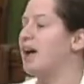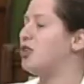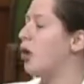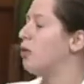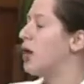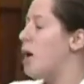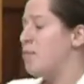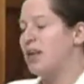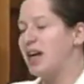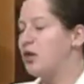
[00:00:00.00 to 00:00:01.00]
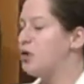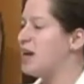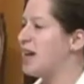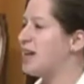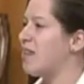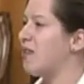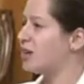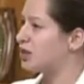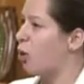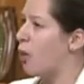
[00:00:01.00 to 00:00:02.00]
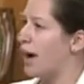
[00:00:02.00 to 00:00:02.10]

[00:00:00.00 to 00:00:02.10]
exposed to nuclear materials.